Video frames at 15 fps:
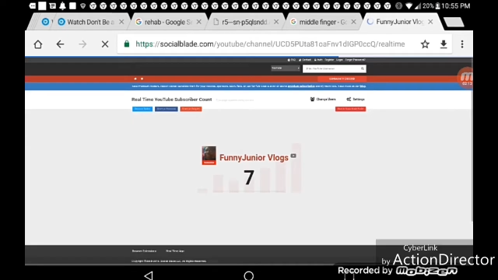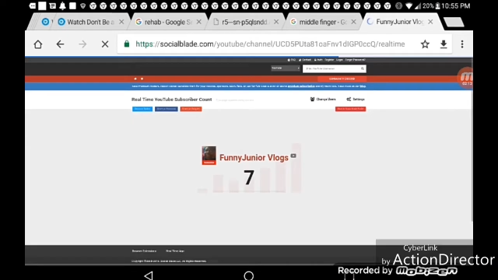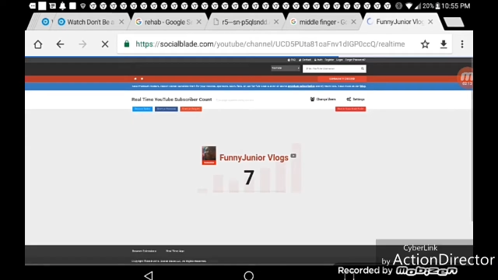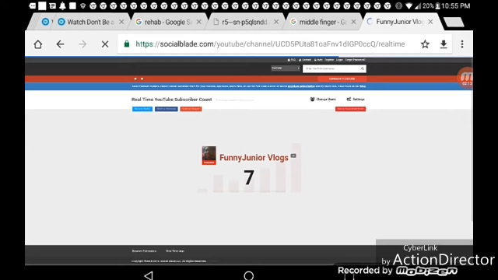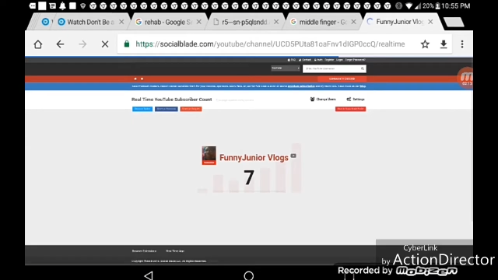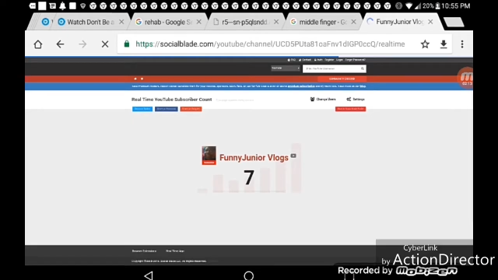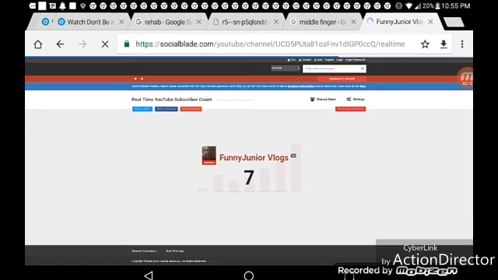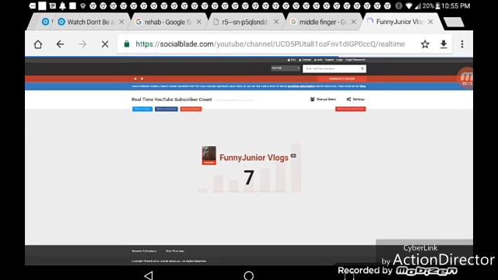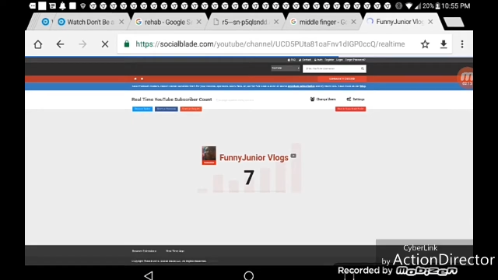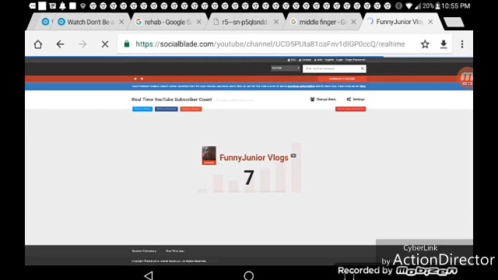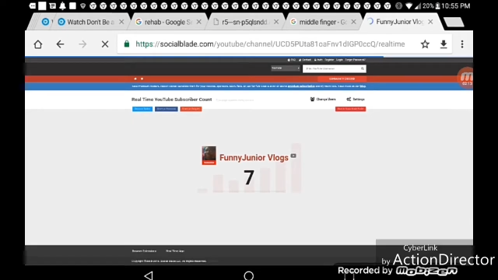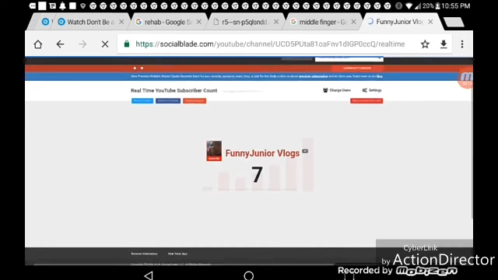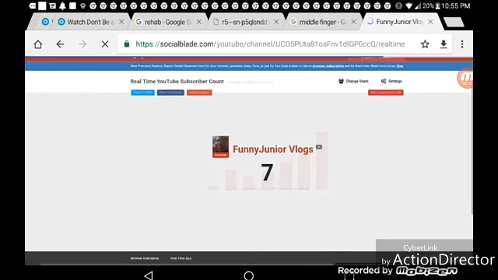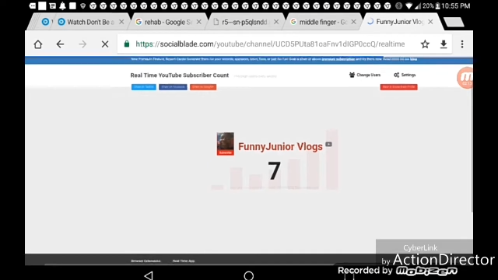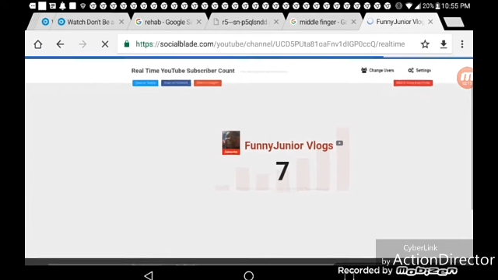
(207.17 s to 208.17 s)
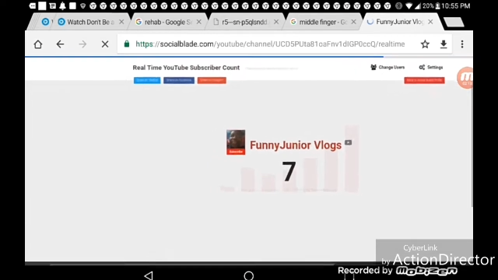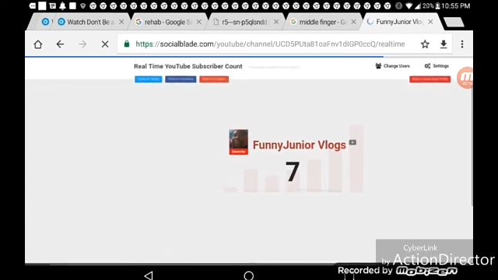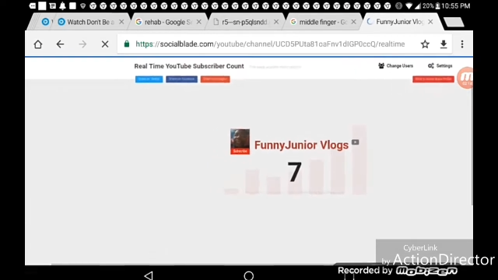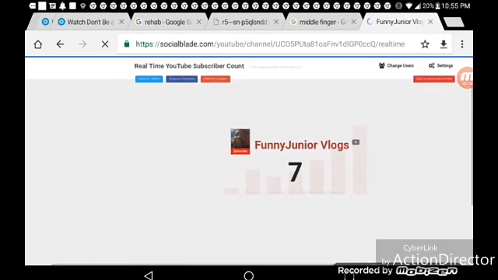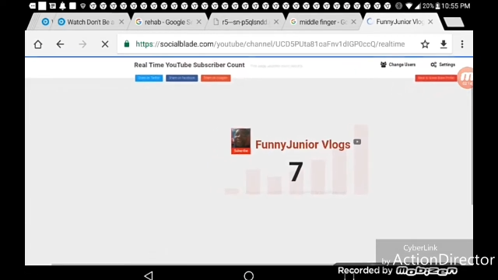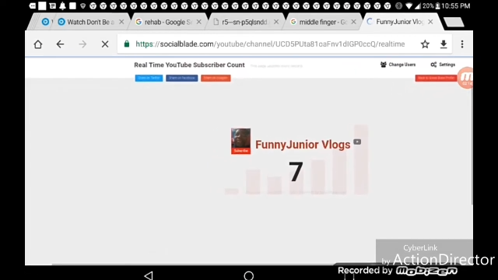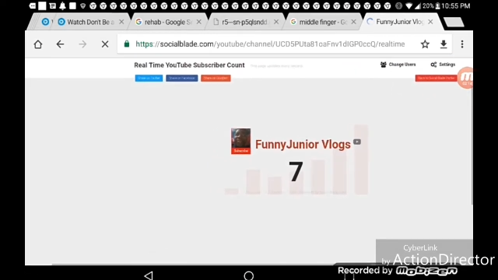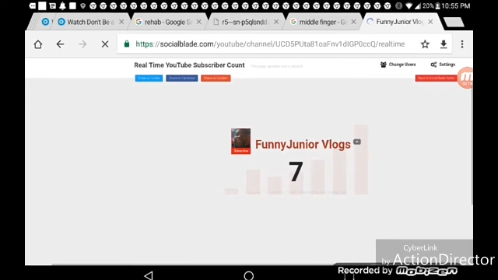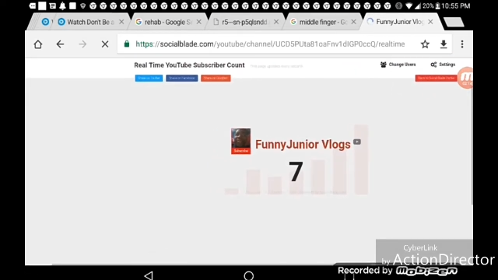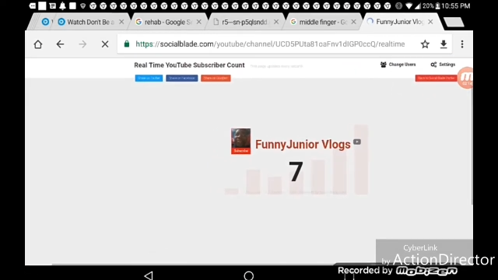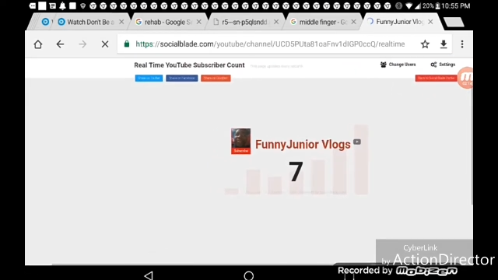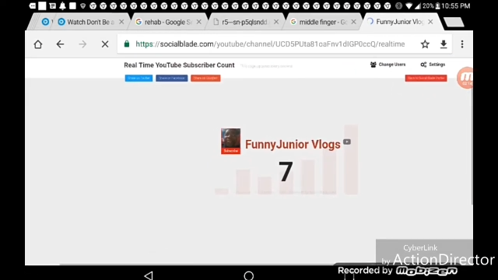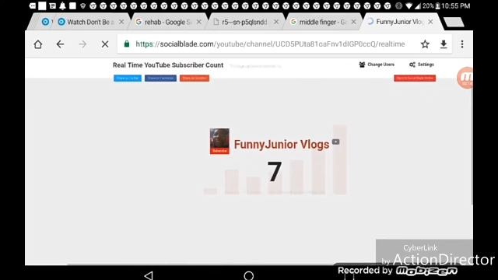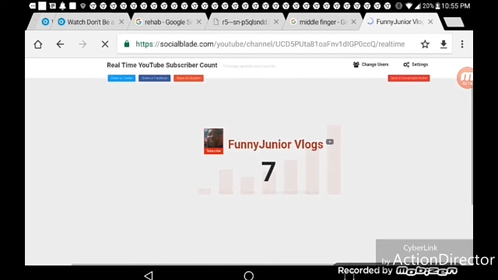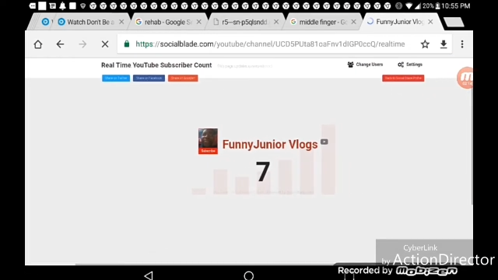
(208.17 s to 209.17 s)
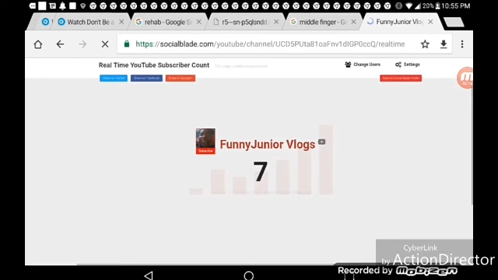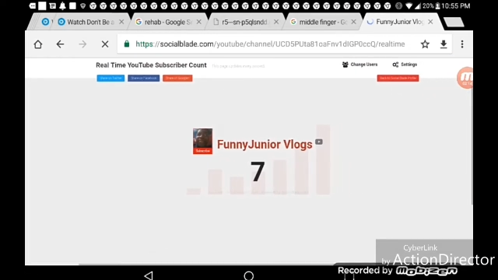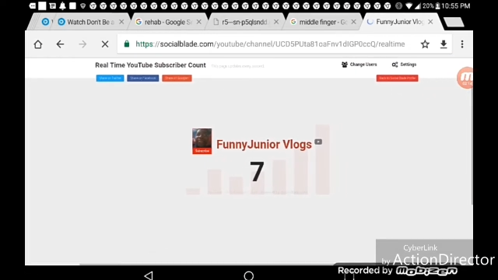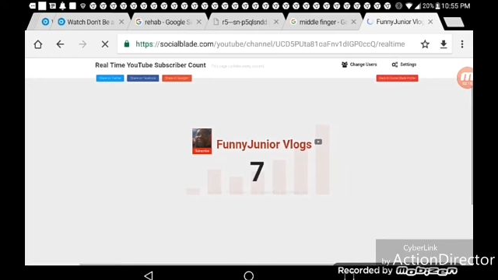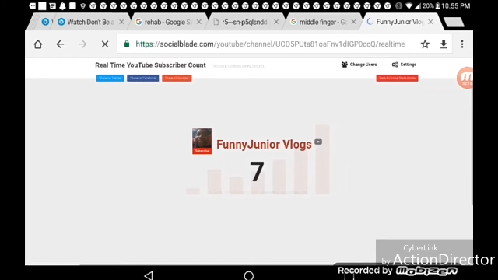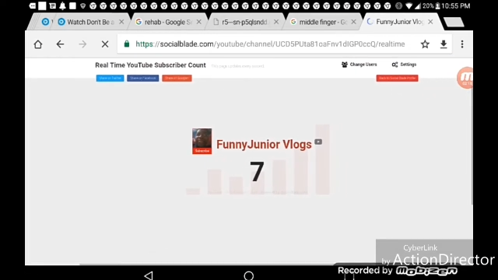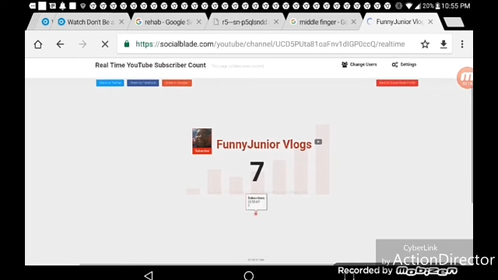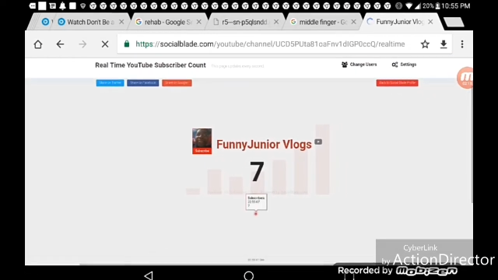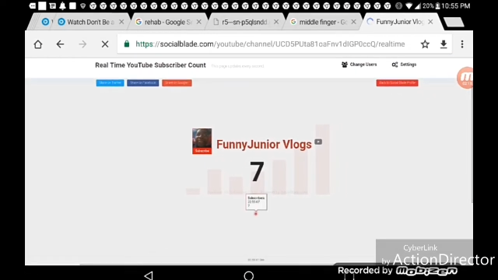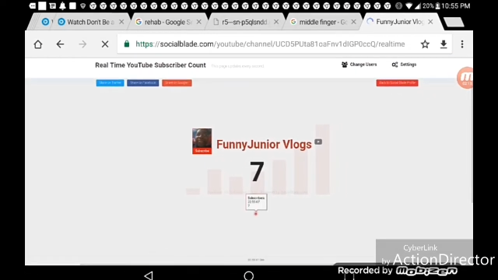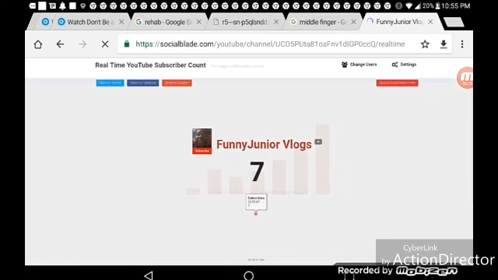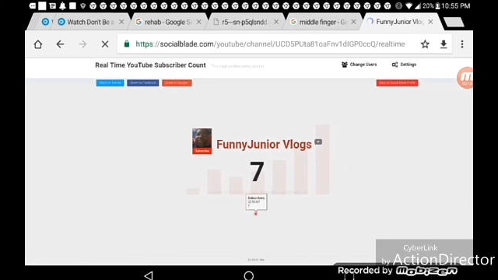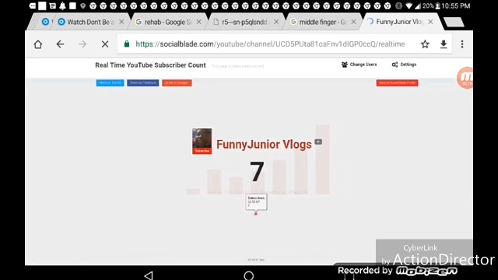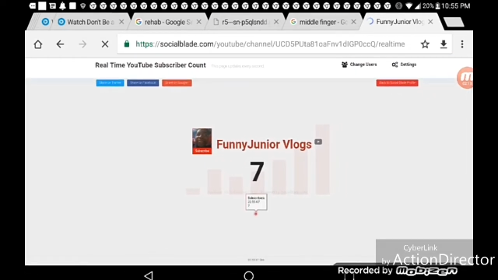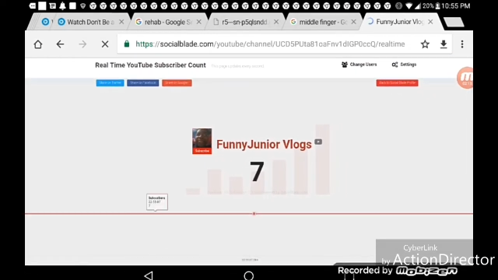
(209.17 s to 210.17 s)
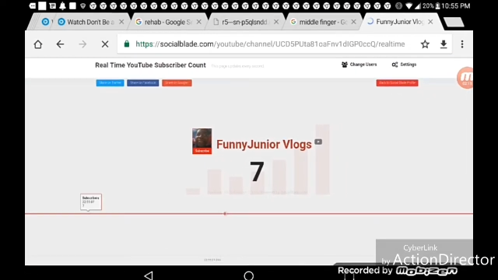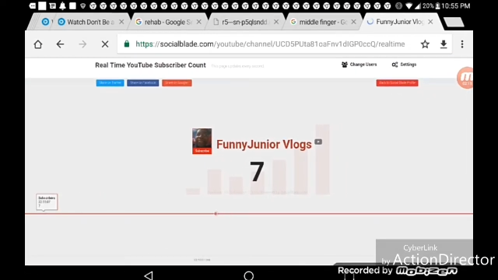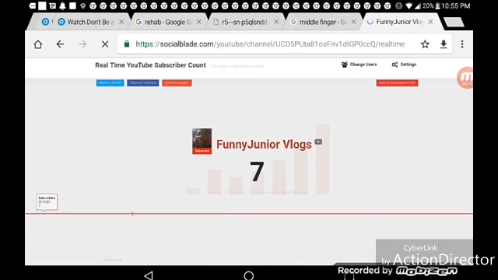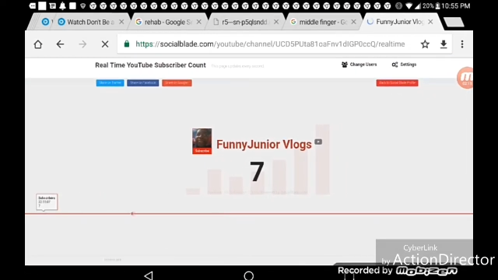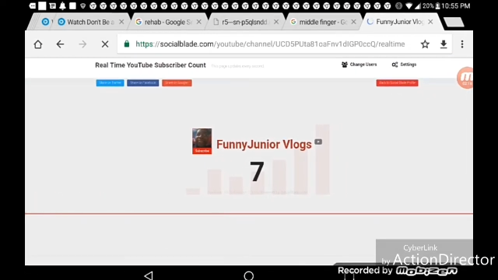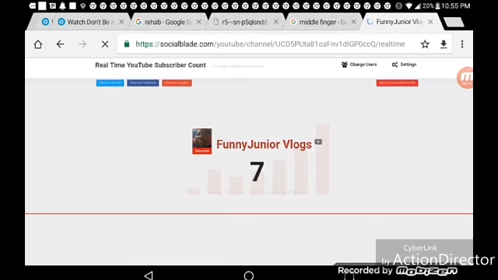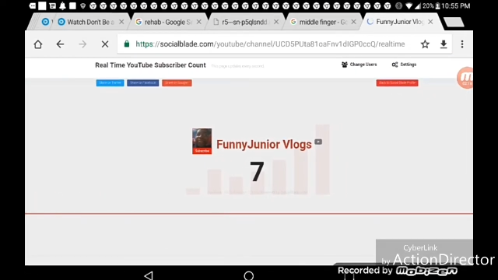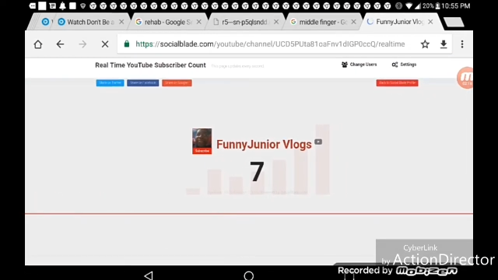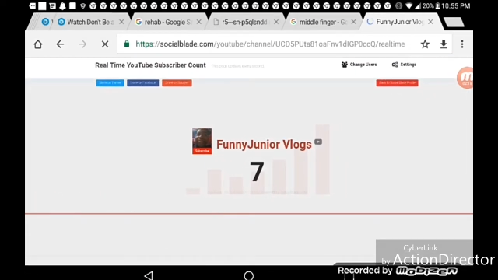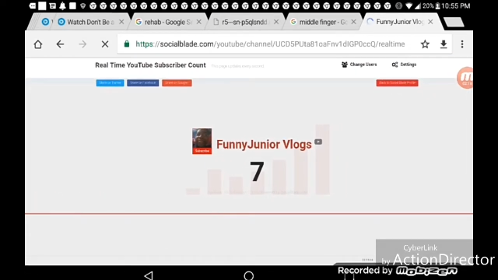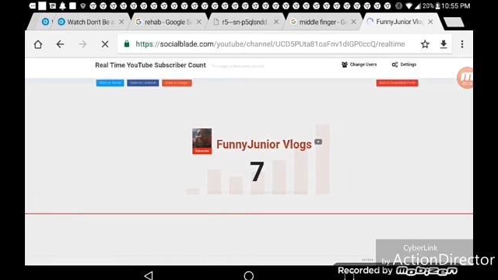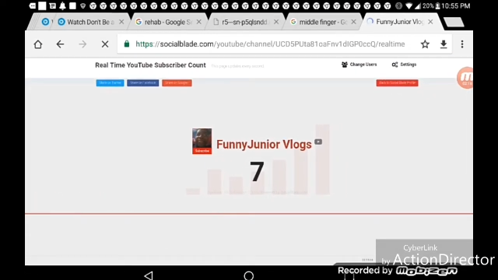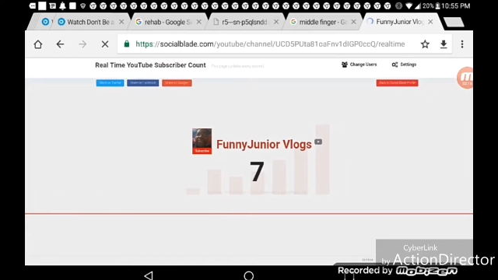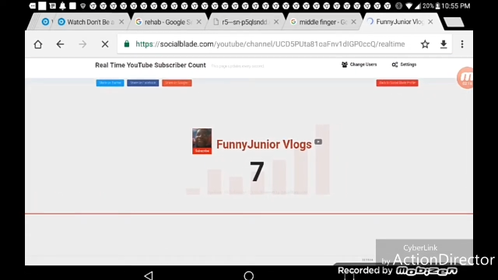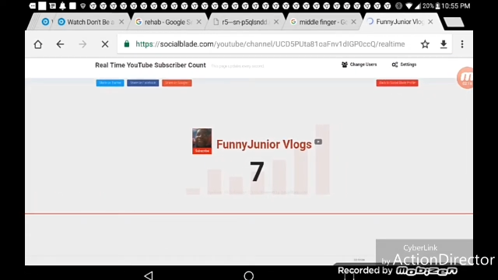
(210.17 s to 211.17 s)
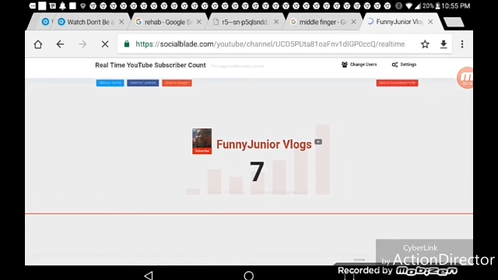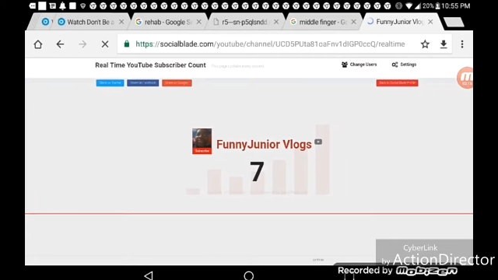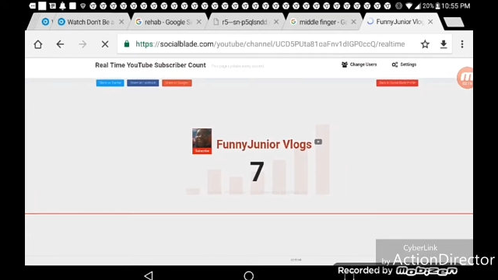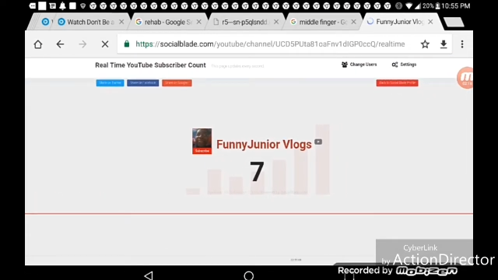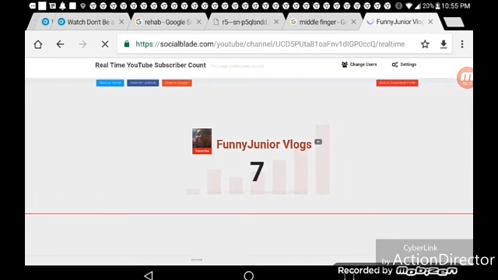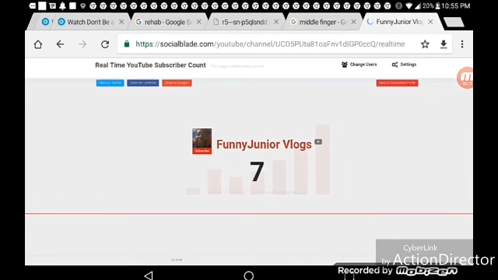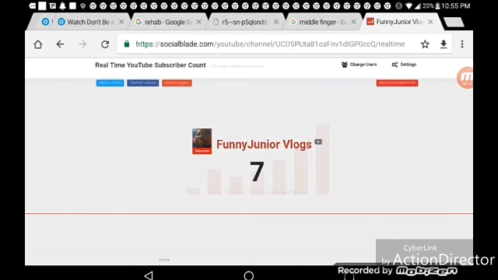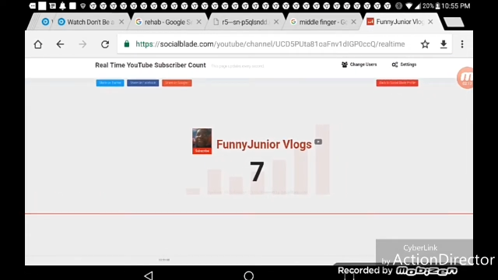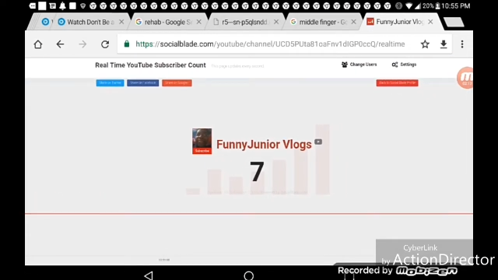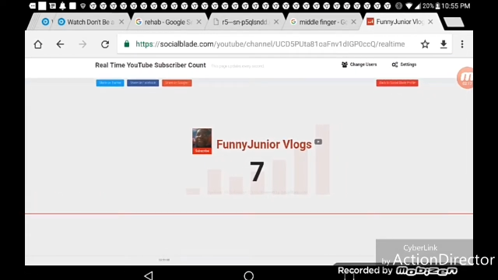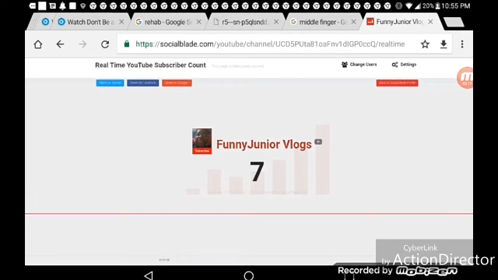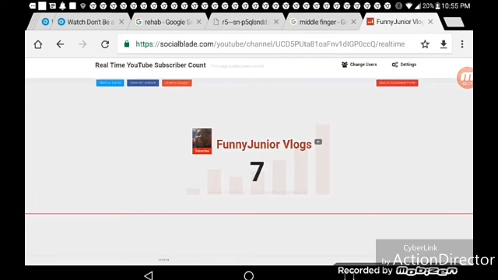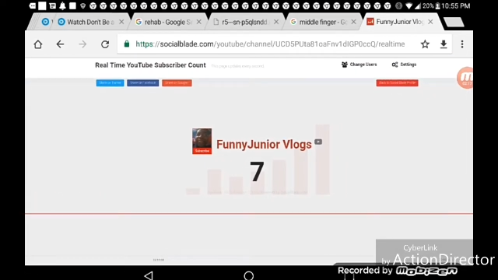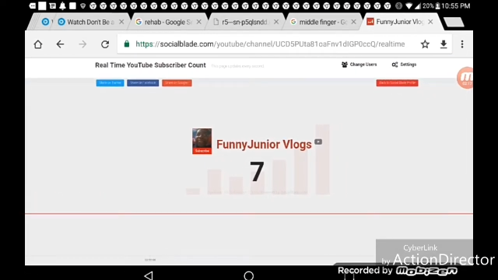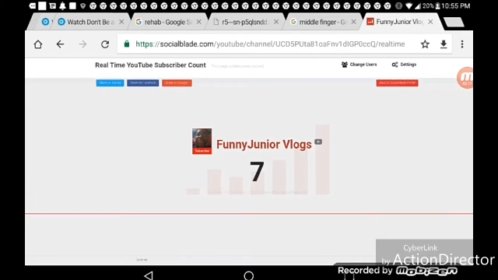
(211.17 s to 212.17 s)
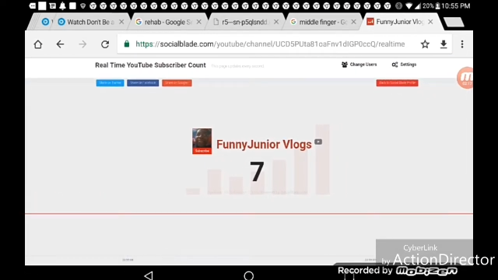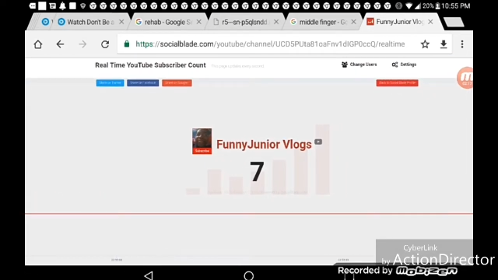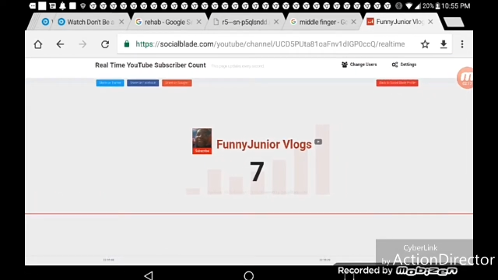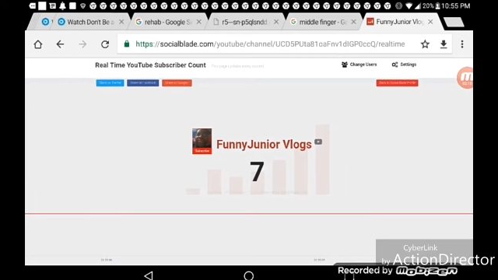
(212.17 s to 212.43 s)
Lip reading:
Nobody's mouth can be seen.